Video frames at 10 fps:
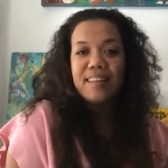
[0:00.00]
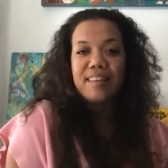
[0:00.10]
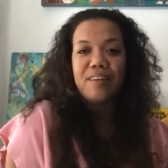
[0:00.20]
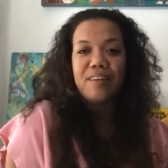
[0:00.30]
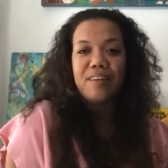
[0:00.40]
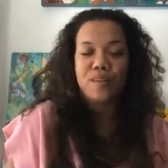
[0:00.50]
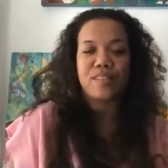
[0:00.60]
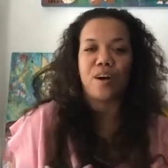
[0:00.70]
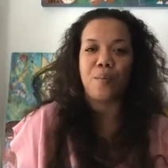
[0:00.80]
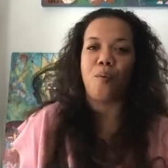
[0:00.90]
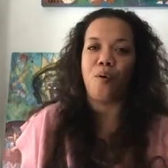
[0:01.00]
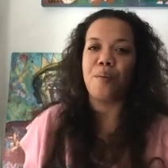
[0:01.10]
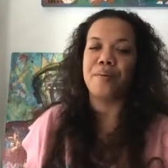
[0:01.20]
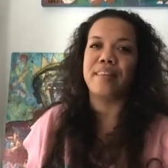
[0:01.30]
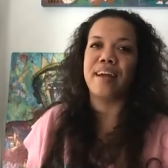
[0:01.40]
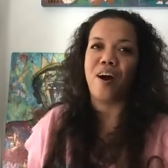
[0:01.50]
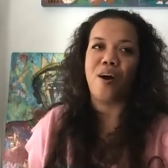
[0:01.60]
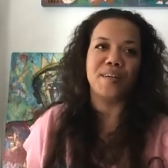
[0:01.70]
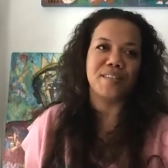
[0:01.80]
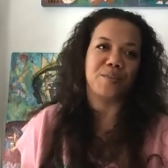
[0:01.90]
that they focus on more, but they
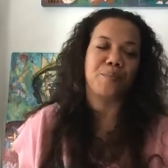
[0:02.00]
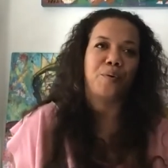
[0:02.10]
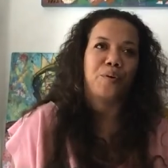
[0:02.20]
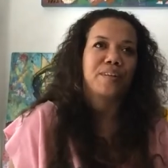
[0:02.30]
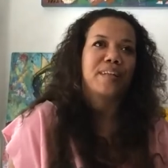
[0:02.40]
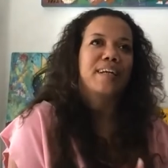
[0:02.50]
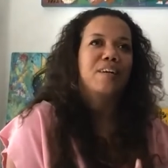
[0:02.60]
always are more like,